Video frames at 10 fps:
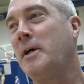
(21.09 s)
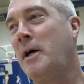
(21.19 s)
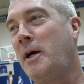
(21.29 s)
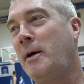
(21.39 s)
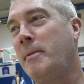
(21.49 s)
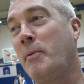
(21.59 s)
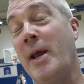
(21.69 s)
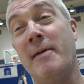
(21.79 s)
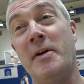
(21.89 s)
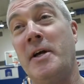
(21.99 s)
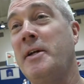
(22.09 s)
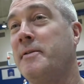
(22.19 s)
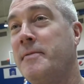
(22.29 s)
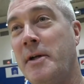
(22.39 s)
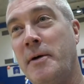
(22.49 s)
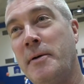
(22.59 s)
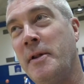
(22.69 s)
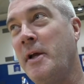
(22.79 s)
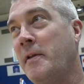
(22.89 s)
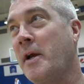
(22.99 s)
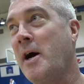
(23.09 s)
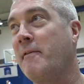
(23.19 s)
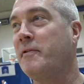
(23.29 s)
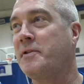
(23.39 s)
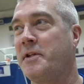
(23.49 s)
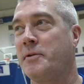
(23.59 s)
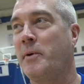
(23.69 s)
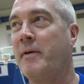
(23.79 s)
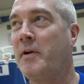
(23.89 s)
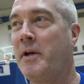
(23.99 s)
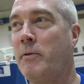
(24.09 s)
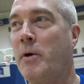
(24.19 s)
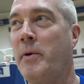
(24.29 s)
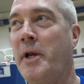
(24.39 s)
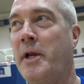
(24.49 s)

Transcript: And we haven't done it, you know, in the conference season. We haven't done what we